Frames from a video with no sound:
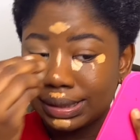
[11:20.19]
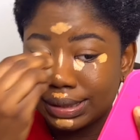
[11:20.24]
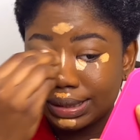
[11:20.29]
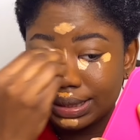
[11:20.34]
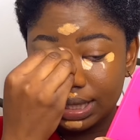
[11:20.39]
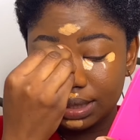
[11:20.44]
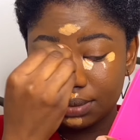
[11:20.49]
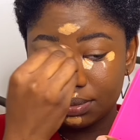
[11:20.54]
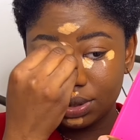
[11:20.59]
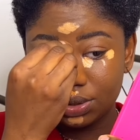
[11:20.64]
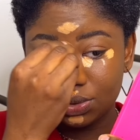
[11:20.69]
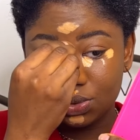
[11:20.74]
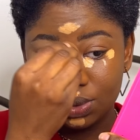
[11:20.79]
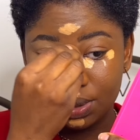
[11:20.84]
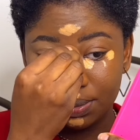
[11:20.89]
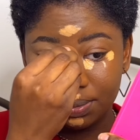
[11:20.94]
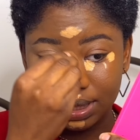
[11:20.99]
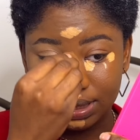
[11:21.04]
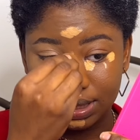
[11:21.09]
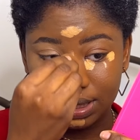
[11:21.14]
send me
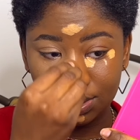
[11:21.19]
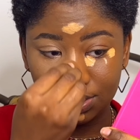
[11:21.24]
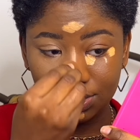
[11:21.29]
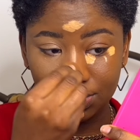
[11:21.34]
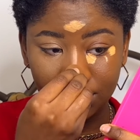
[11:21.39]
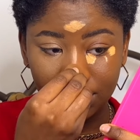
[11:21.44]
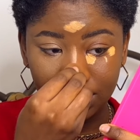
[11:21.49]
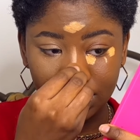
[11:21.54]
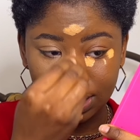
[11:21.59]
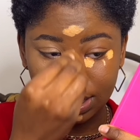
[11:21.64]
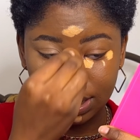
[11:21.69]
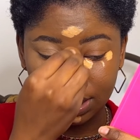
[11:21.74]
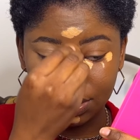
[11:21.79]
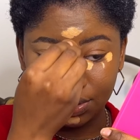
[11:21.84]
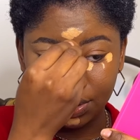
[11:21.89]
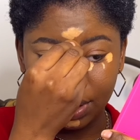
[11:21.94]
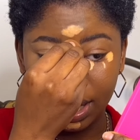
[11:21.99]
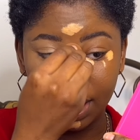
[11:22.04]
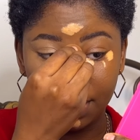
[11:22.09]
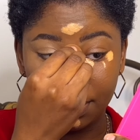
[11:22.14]
sweet messages on
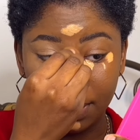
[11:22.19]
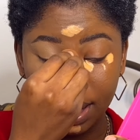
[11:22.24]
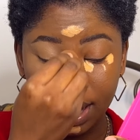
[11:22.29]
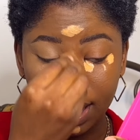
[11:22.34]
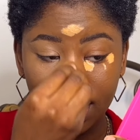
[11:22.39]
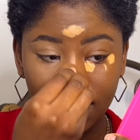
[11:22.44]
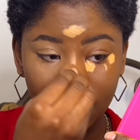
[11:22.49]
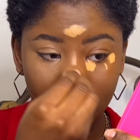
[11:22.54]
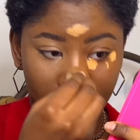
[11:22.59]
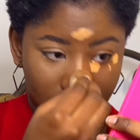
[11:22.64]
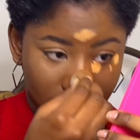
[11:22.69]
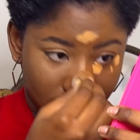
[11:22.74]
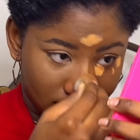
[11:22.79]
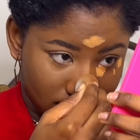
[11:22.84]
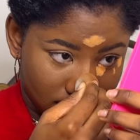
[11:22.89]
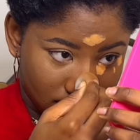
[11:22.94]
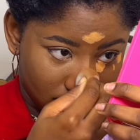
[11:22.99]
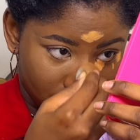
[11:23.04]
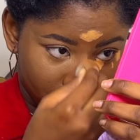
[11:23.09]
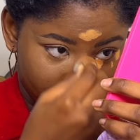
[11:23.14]
instagram and
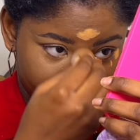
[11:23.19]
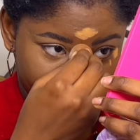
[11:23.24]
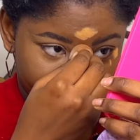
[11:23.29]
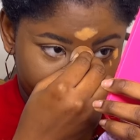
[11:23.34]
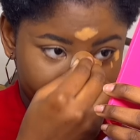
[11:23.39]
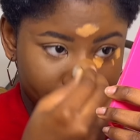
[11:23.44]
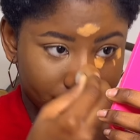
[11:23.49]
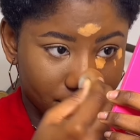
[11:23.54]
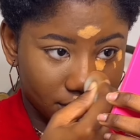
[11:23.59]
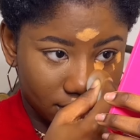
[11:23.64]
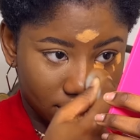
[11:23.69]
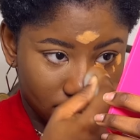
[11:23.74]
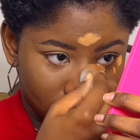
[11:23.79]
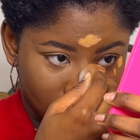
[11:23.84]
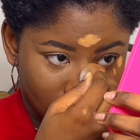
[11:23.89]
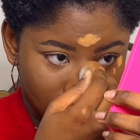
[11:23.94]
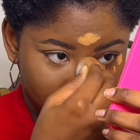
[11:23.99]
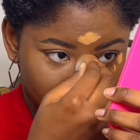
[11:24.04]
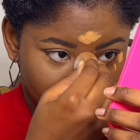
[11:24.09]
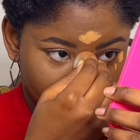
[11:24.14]
um
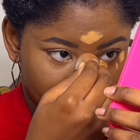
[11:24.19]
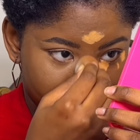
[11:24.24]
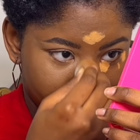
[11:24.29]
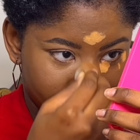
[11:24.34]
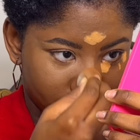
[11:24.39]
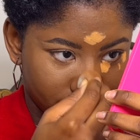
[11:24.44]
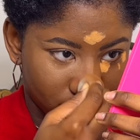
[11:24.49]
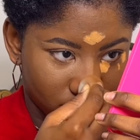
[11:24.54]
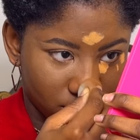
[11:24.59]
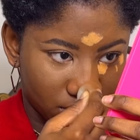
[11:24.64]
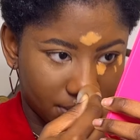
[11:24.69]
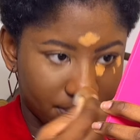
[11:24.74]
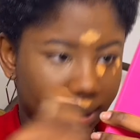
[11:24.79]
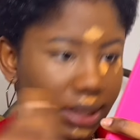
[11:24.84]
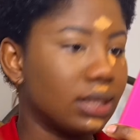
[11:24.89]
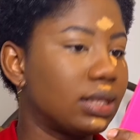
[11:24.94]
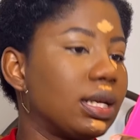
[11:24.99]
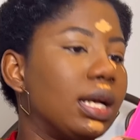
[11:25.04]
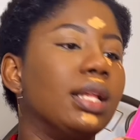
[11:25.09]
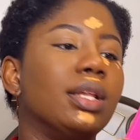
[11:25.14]
that's what keeps me going
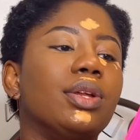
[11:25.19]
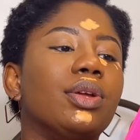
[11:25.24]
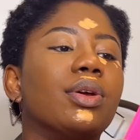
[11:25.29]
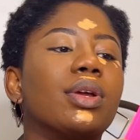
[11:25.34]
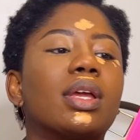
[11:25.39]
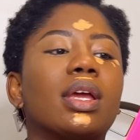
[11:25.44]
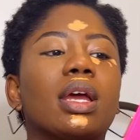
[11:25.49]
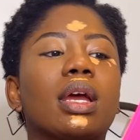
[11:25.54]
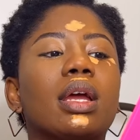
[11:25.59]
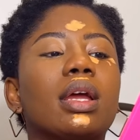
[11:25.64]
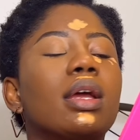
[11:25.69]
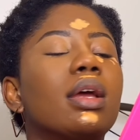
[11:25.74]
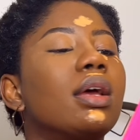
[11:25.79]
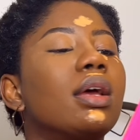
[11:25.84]
mentally okay